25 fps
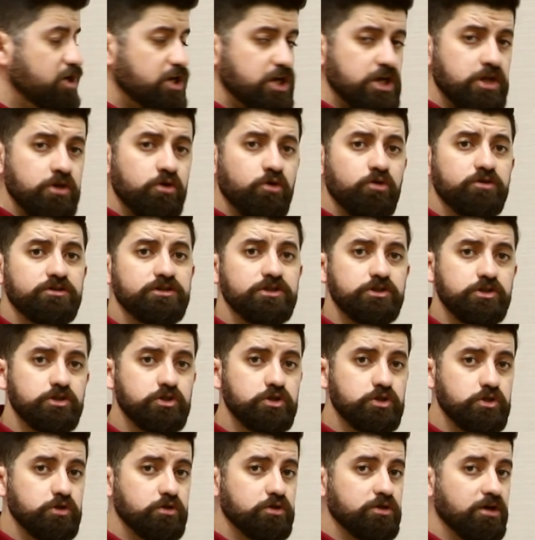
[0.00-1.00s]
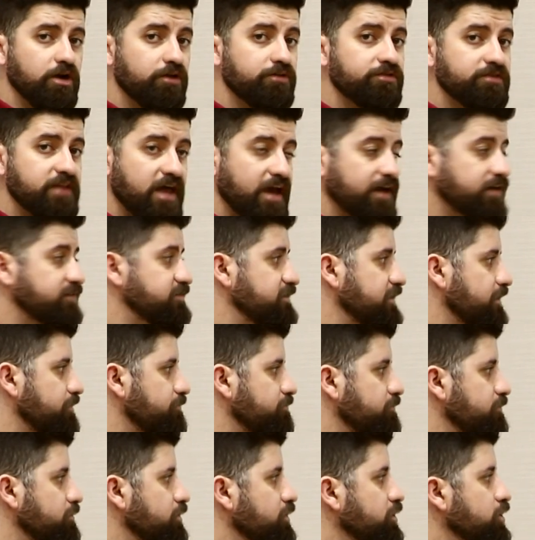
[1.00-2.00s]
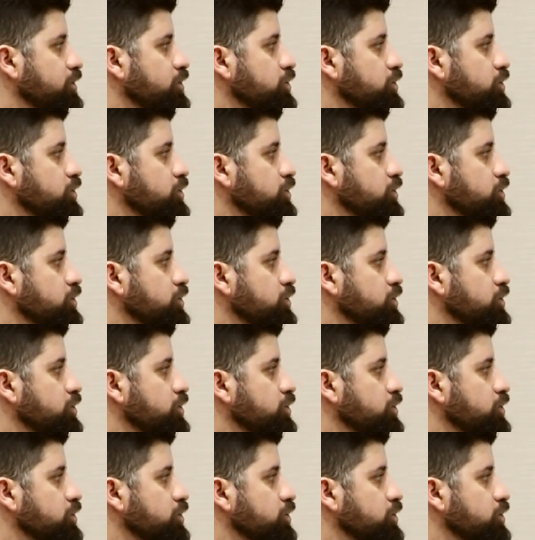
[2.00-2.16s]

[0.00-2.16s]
In order to connect them,